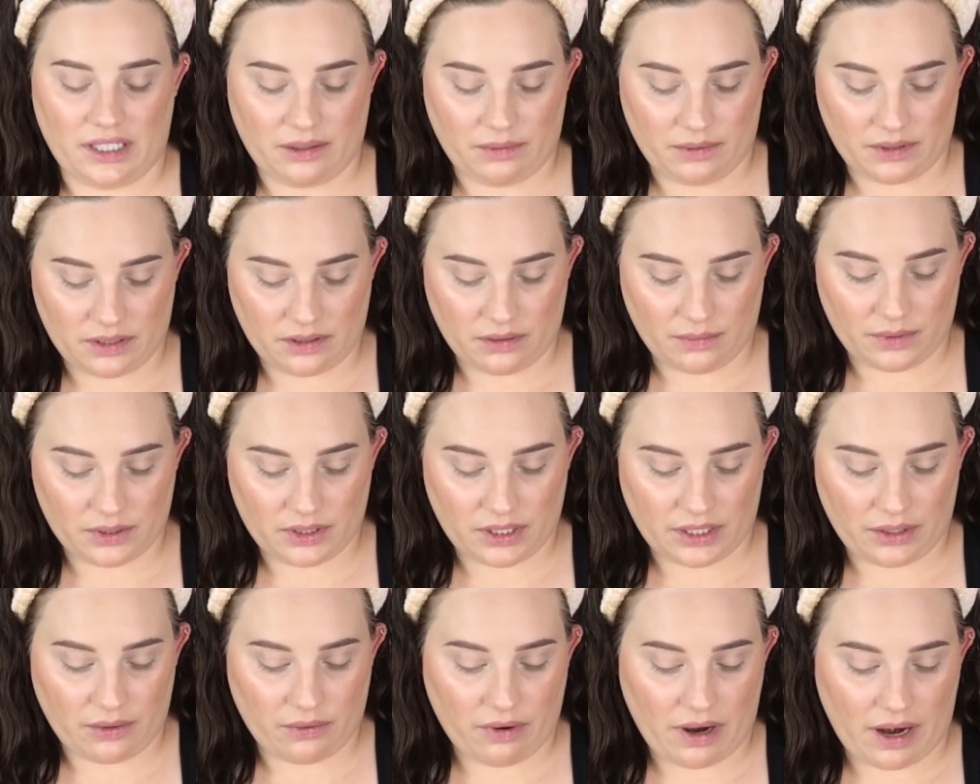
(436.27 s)
It was almost
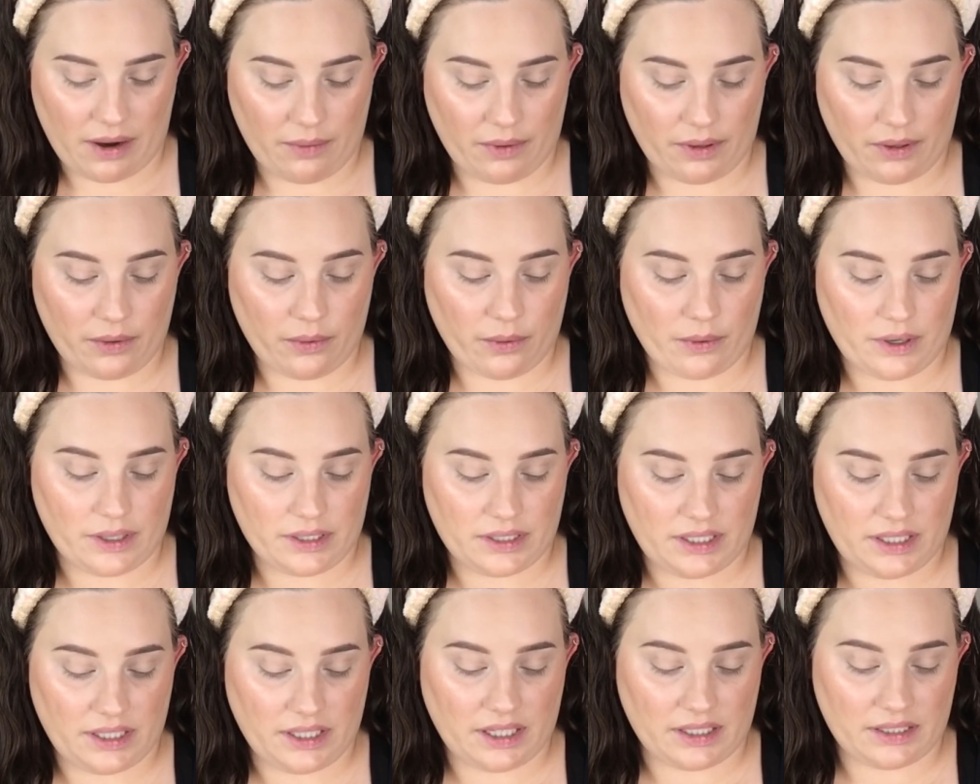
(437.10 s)
like right when
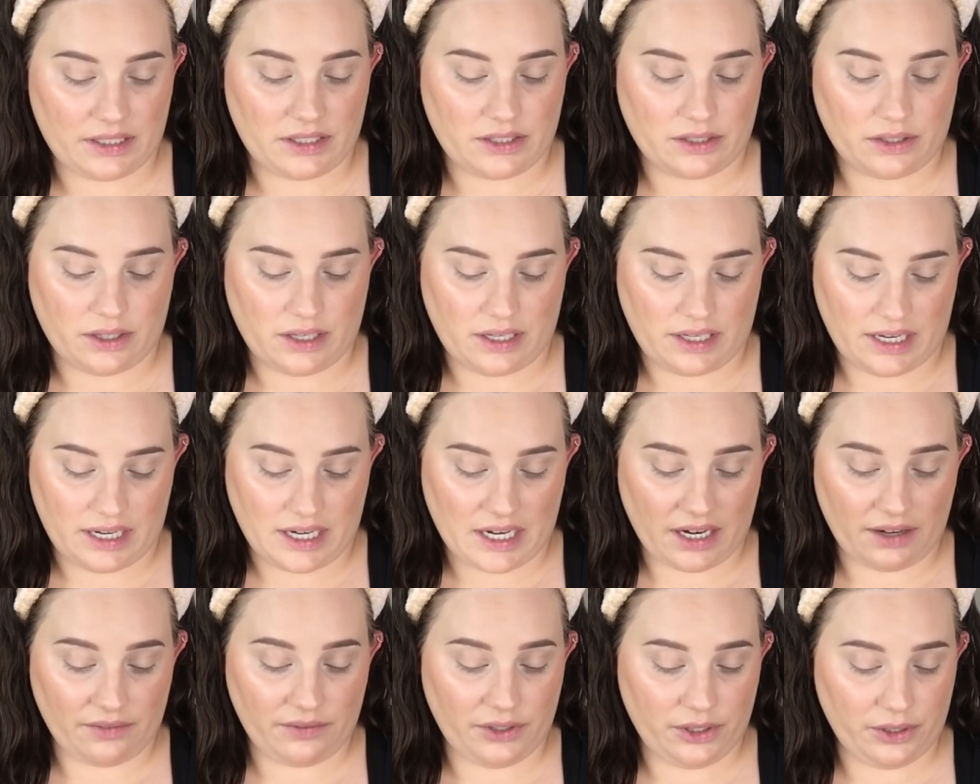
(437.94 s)
quarantine got started, and
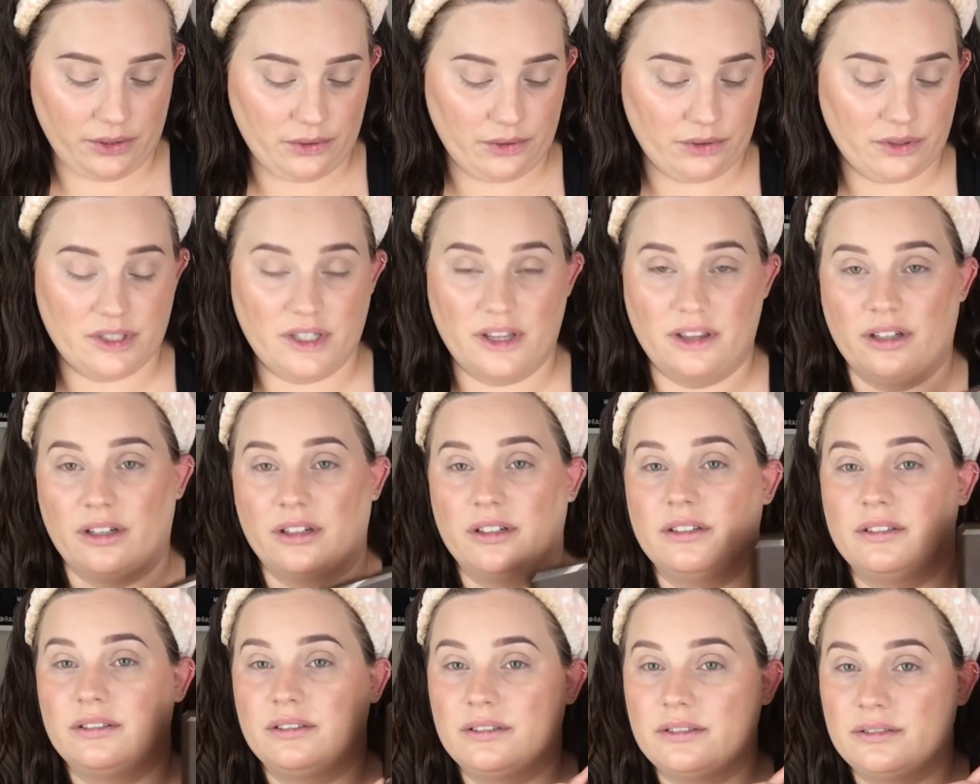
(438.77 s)
I've used the
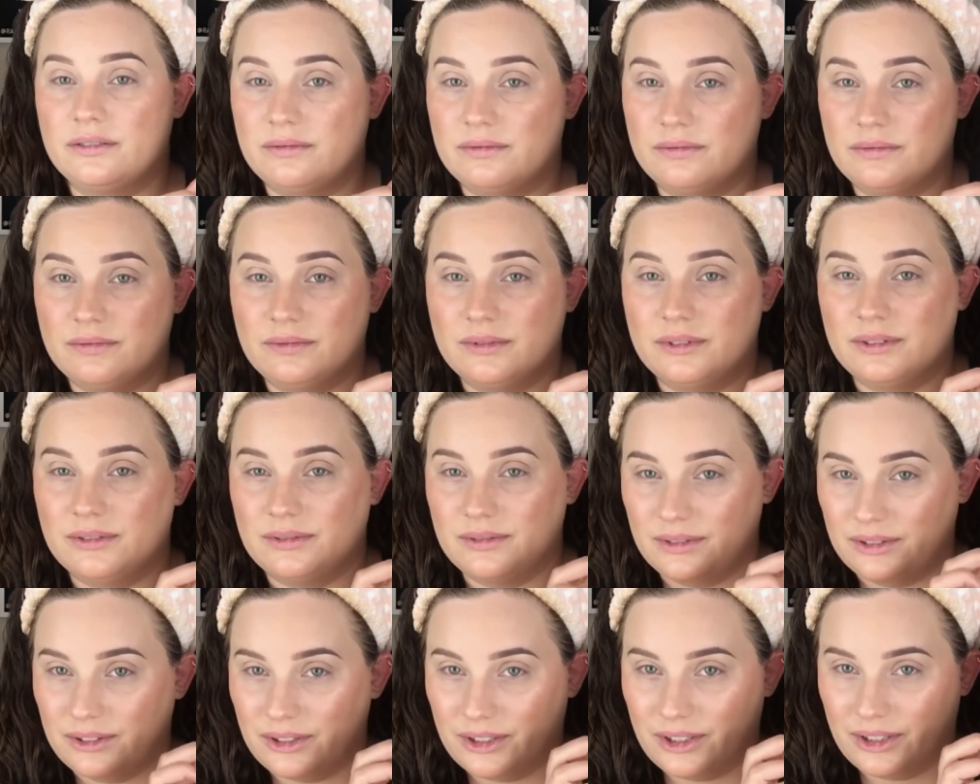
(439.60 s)

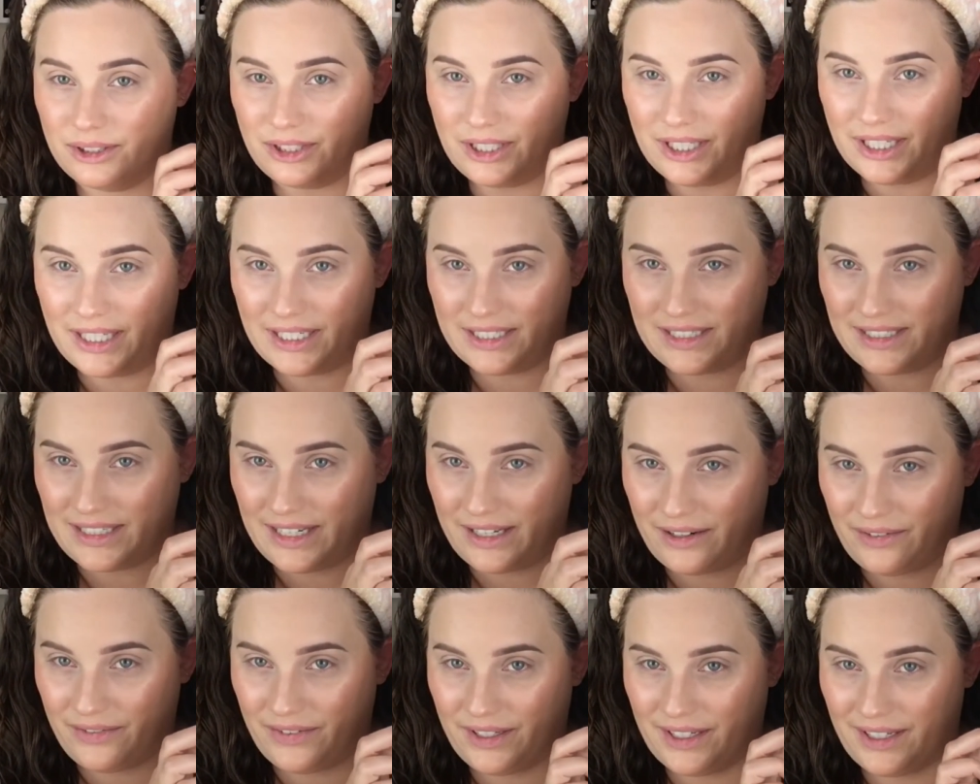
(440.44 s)
dickens
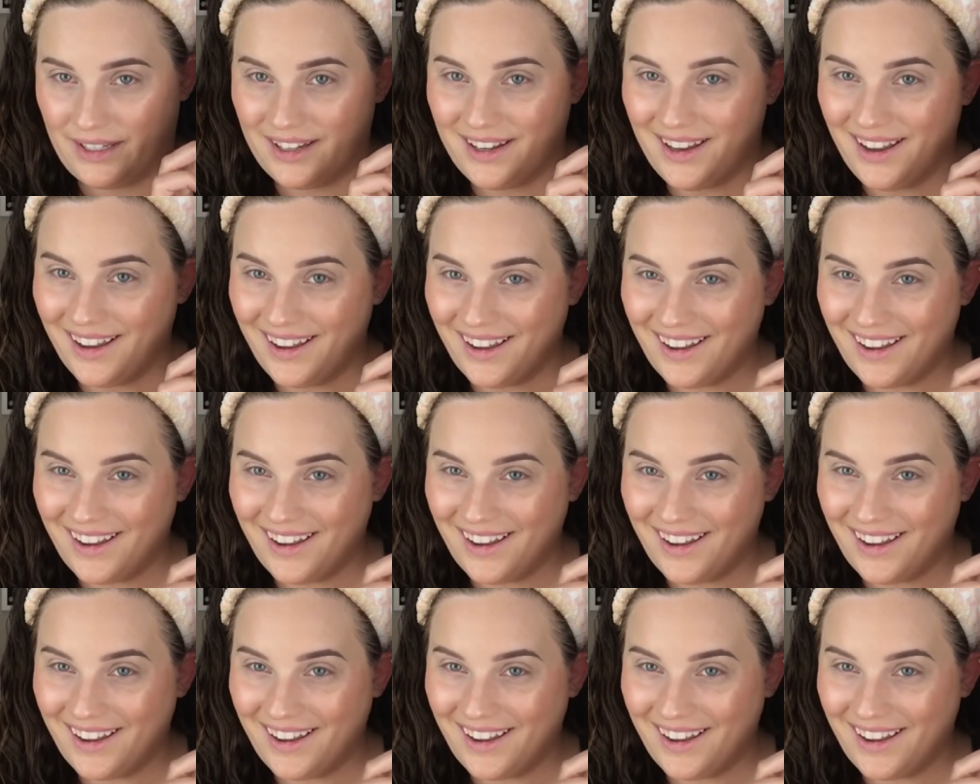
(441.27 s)
out of it.